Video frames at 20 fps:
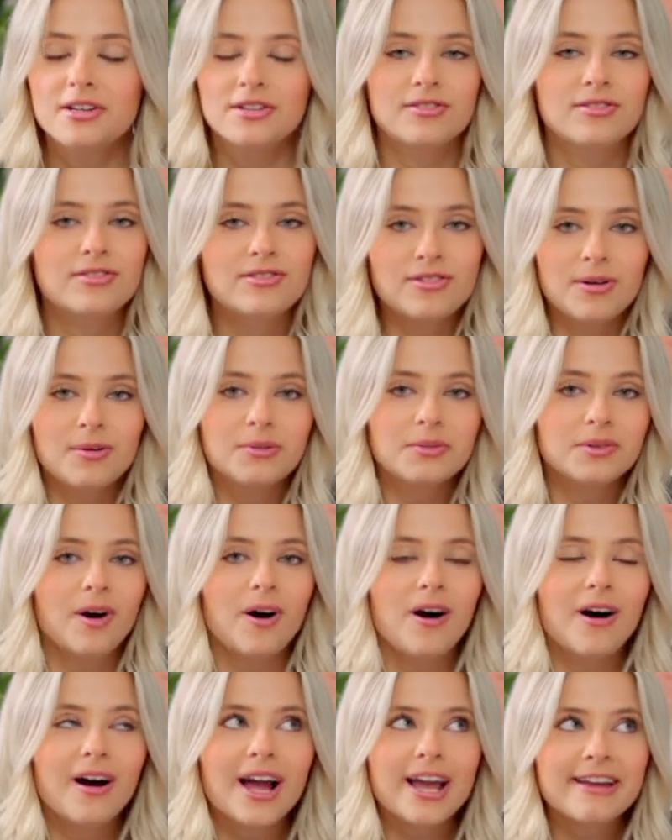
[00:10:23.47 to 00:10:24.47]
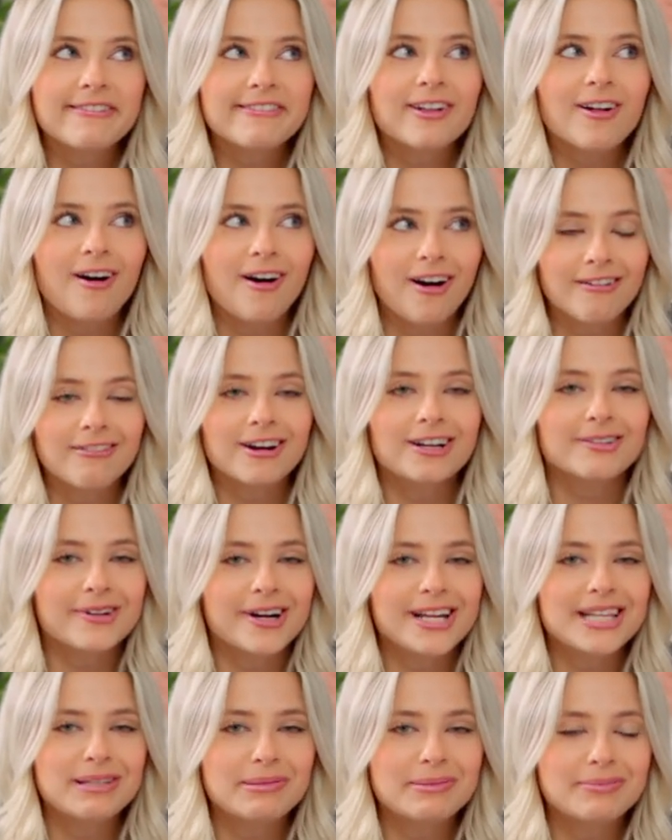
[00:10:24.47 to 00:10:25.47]
so long, I feel awkward
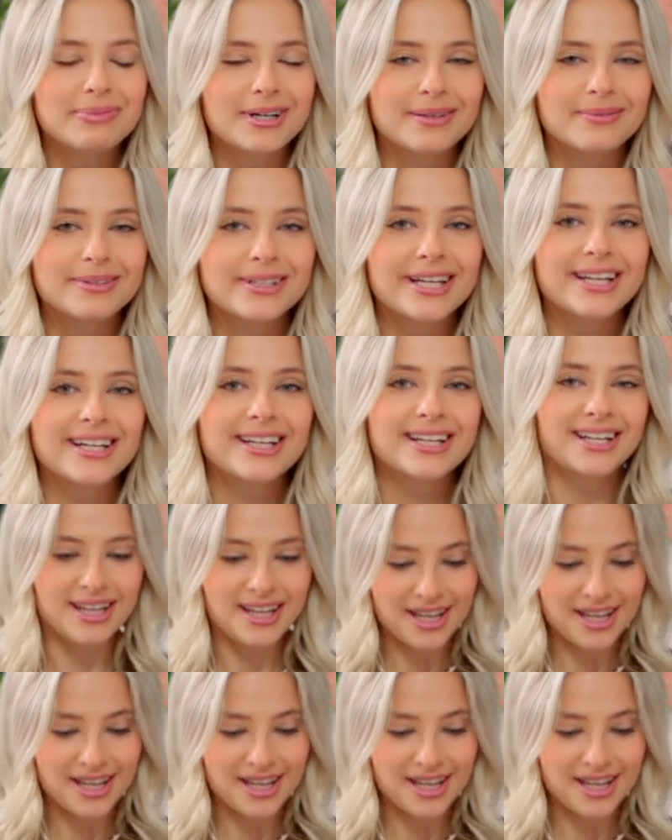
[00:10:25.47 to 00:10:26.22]
wearing them in public.